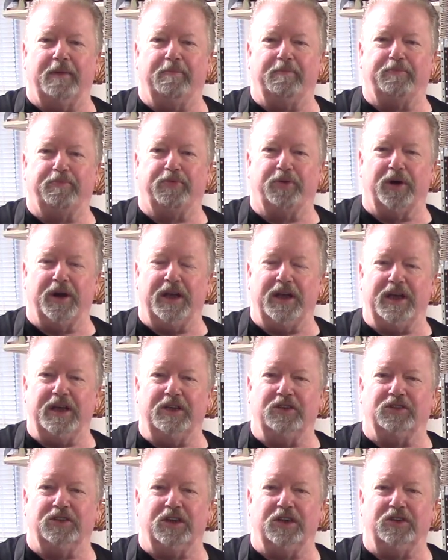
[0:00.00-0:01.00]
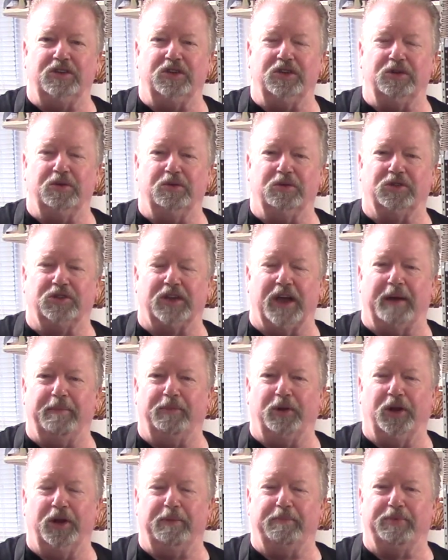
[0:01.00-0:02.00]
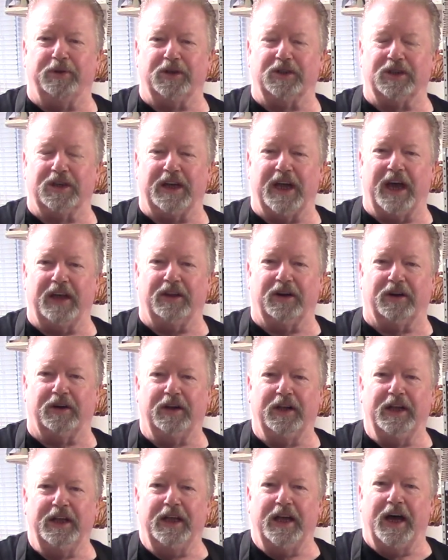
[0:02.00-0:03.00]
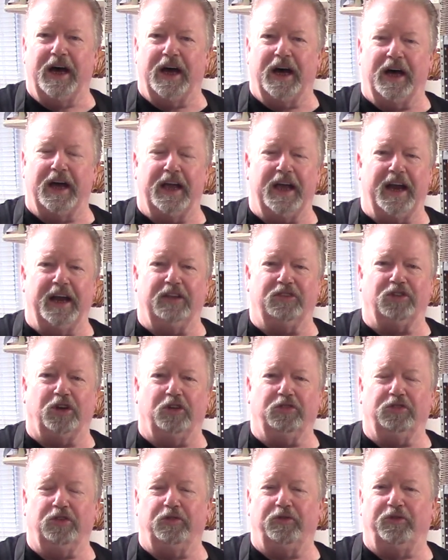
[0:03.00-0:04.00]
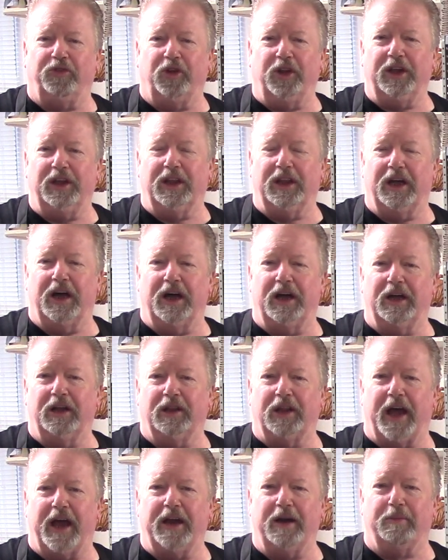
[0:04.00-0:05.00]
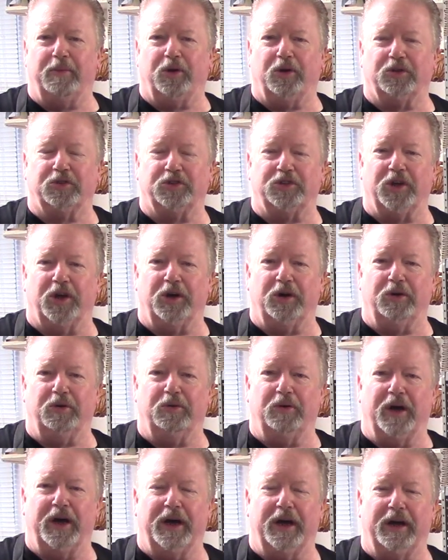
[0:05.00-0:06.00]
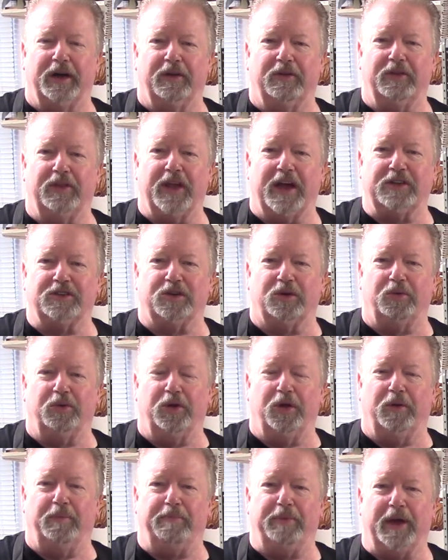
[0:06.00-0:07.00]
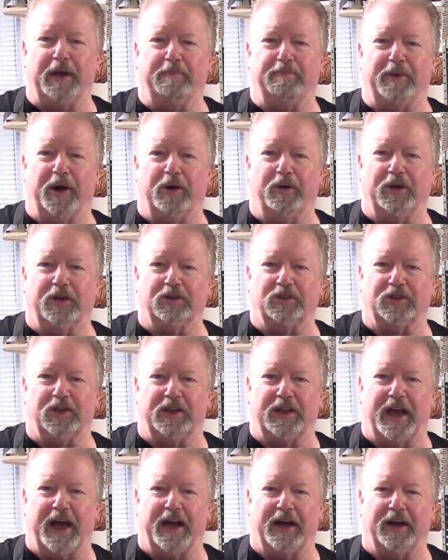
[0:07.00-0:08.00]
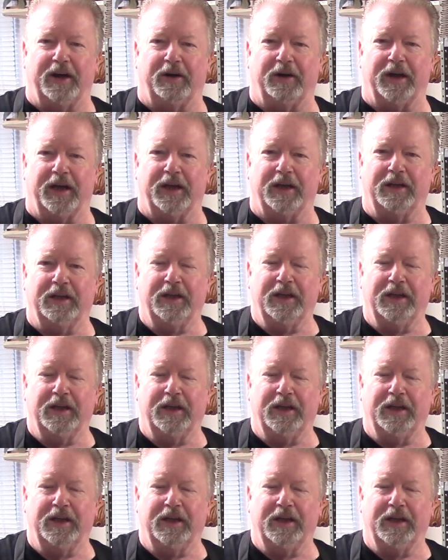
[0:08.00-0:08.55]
pretty easy to assemble and put together. And it's also fully lightable, so that's a real big bonus in that area.